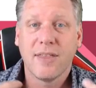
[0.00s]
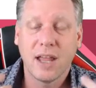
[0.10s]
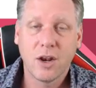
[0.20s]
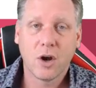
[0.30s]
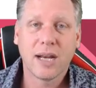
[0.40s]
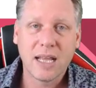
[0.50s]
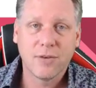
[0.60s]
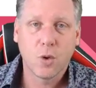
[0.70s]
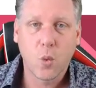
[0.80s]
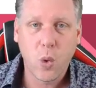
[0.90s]
They're not
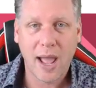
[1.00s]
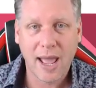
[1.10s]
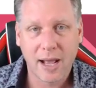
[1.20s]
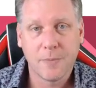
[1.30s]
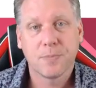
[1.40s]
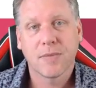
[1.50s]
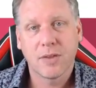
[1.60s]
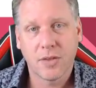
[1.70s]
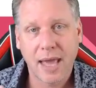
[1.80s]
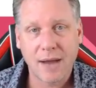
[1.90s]
even aware
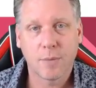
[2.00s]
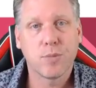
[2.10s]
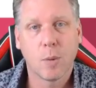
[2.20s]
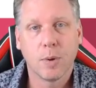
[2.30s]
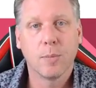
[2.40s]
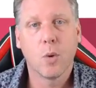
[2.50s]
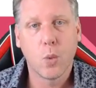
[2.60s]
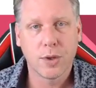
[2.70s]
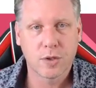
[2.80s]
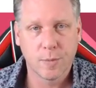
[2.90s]
that they have a problem
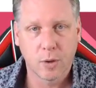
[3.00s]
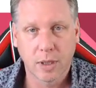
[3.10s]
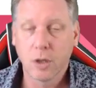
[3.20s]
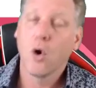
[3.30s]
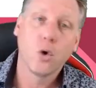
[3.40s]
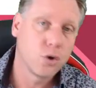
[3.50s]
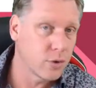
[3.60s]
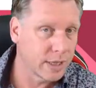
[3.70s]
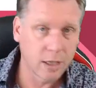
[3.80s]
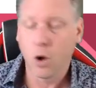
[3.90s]
with smoking or
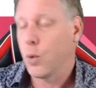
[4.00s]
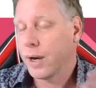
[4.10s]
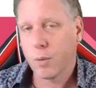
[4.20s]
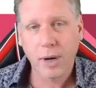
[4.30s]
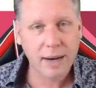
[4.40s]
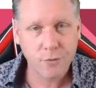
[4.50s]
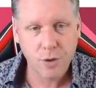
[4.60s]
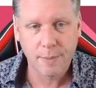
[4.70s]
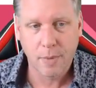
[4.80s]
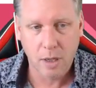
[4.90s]
drinking or whatever
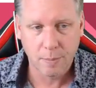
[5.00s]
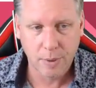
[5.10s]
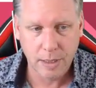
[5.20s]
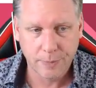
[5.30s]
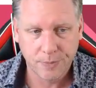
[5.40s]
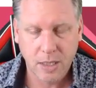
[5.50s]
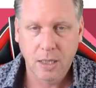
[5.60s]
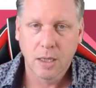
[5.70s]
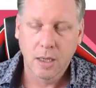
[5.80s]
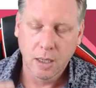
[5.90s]
it might be.
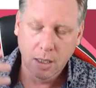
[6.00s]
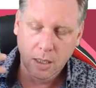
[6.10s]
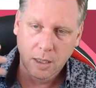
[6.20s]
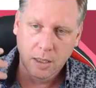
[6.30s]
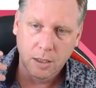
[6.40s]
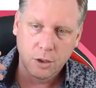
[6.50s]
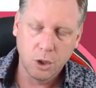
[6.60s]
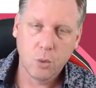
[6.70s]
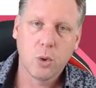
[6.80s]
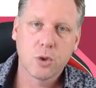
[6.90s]

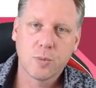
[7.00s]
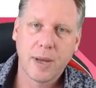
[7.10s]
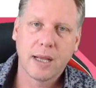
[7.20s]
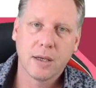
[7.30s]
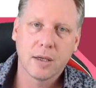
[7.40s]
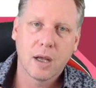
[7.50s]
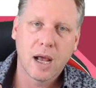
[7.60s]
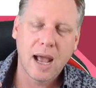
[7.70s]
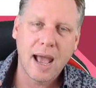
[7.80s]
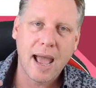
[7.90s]
You will spend
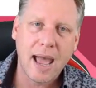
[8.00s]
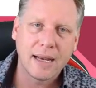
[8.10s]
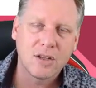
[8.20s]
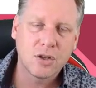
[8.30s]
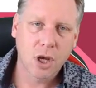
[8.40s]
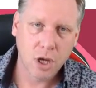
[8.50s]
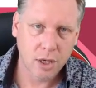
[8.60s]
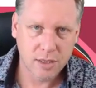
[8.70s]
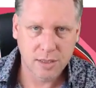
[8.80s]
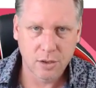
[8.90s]
an
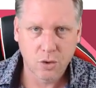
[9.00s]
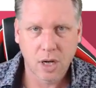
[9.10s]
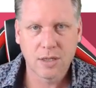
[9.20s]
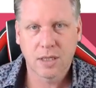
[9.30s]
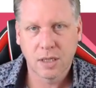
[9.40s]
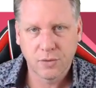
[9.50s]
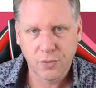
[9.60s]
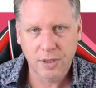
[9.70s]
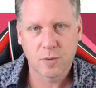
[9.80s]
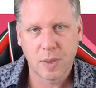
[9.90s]
eternity trying to
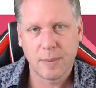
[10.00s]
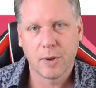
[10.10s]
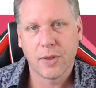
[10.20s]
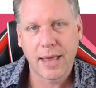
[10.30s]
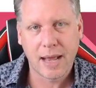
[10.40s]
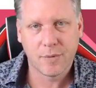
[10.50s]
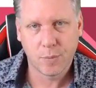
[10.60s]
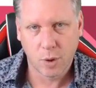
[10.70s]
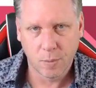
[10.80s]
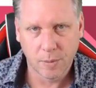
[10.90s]
convince people that they have a
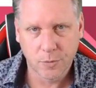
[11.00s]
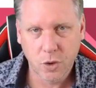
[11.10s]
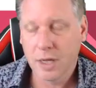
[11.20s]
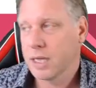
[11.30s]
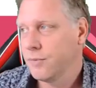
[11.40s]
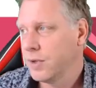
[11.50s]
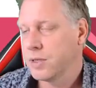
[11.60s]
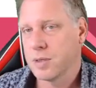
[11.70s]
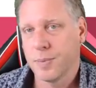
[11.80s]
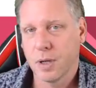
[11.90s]
problem. Trying to
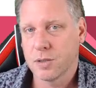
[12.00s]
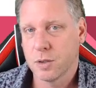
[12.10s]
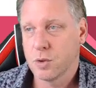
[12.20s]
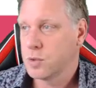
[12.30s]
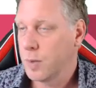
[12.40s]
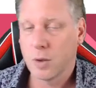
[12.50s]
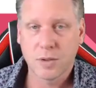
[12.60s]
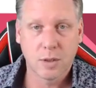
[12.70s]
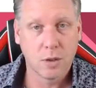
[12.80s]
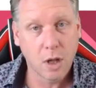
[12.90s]
convince a person who smokes
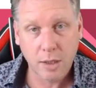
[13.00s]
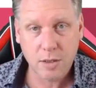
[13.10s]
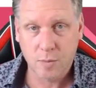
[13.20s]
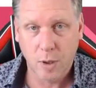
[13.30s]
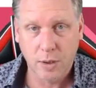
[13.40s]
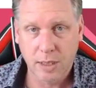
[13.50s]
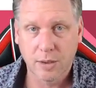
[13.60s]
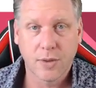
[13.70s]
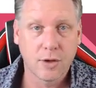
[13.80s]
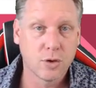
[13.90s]
that likes smoking
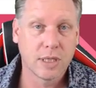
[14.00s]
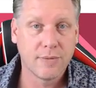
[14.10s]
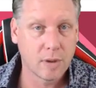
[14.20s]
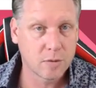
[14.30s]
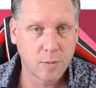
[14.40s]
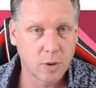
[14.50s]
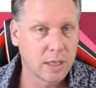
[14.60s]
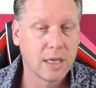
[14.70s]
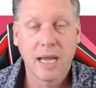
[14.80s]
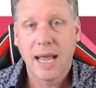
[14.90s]
that they should give up
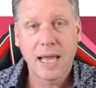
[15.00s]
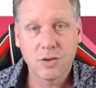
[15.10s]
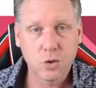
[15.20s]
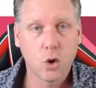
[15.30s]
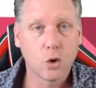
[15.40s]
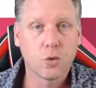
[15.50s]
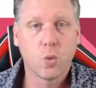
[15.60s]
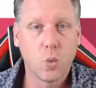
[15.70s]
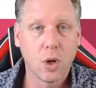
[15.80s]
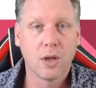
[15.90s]
smoking is not
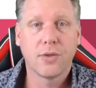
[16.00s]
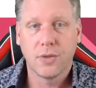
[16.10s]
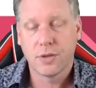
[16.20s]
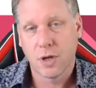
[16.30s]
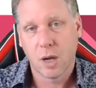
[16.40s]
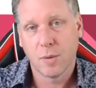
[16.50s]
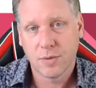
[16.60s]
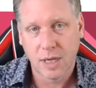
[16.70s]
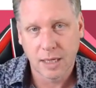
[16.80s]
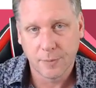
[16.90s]
worth the time of
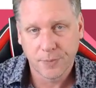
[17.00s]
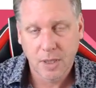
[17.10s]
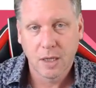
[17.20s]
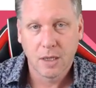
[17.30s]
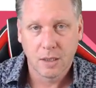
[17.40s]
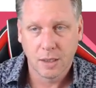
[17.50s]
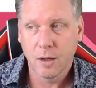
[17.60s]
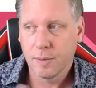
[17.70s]
day. You know,